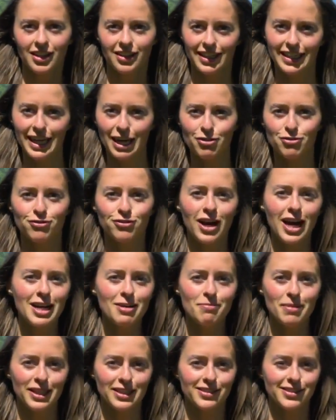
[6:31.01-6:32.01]
Like, I
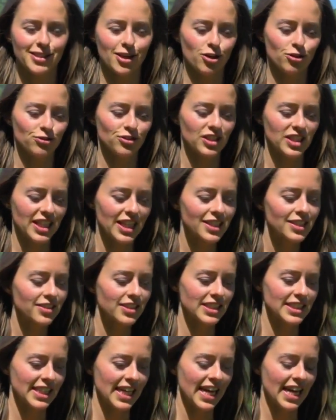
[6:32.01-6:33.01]
find myself at the end of
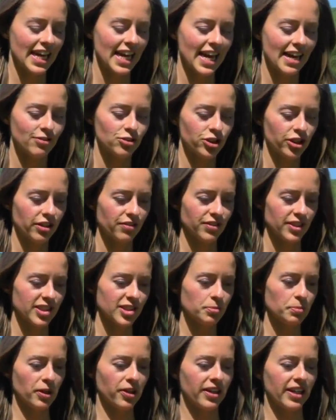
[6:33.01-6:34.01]
the day, after I've
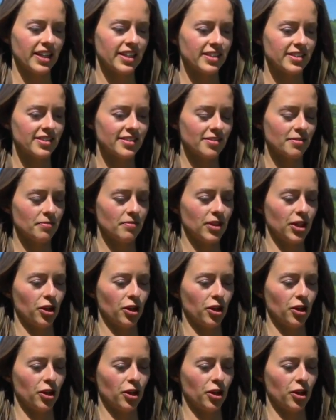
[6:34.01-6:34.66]
experienced,